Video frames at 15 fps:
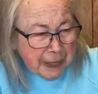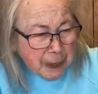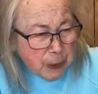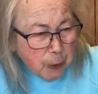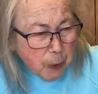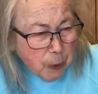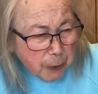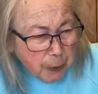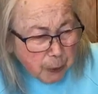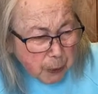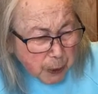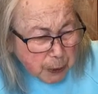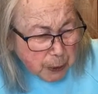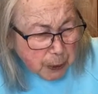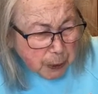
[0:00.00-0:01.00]
and it's
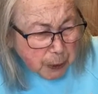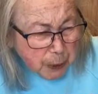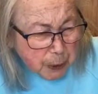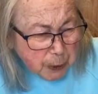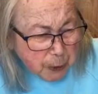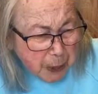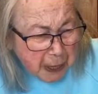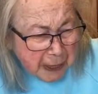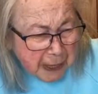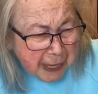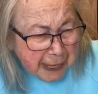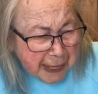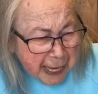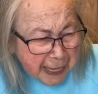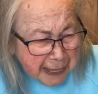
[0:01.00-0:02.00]
called Orchard
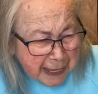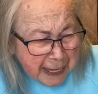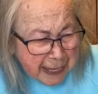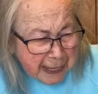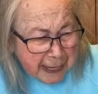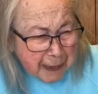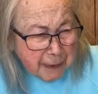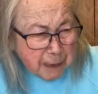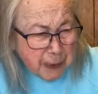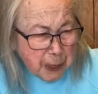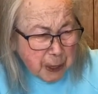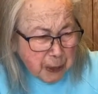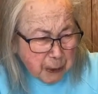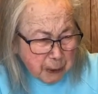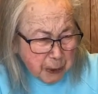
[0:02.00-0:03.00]
Street in
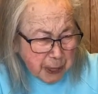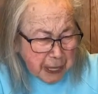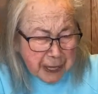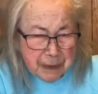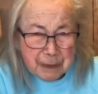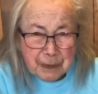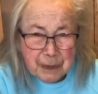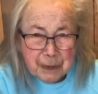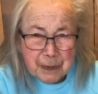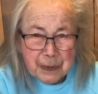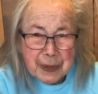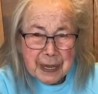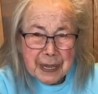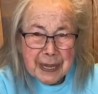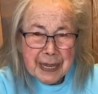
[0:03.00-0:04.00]
1973.
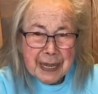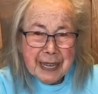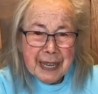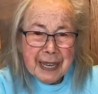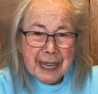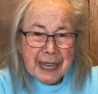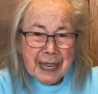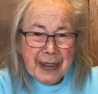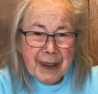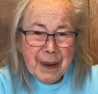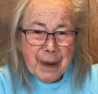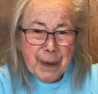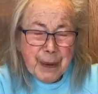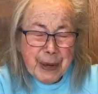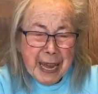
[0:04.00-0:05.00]

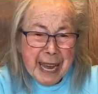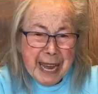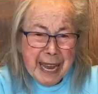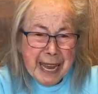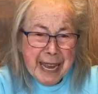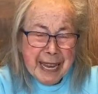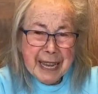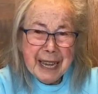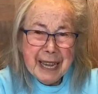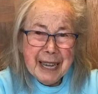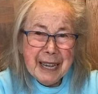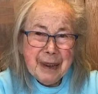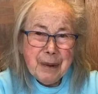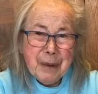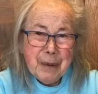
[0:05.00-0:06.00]
Okay,
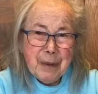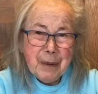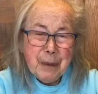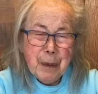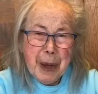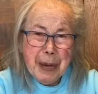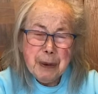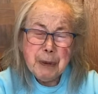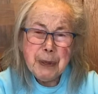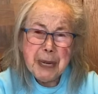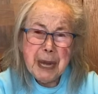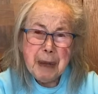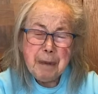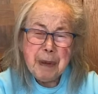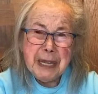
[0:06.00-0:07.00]
why
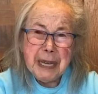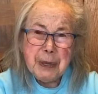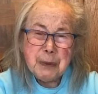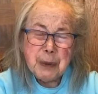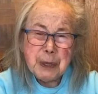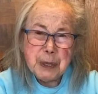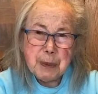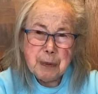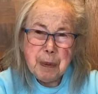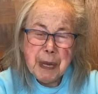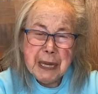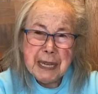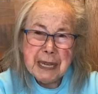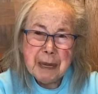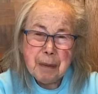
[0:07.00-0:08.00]
don't I begin with
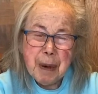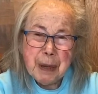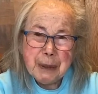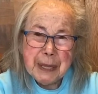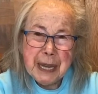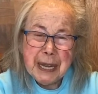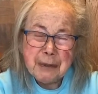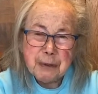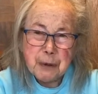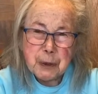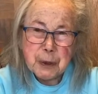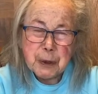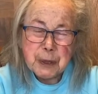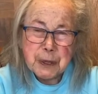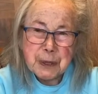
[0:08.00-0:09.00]
speaking about that
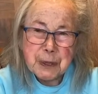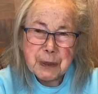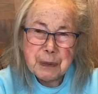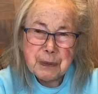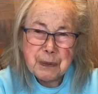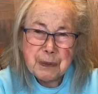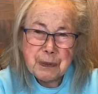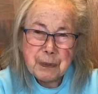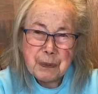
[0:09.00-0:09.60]
first?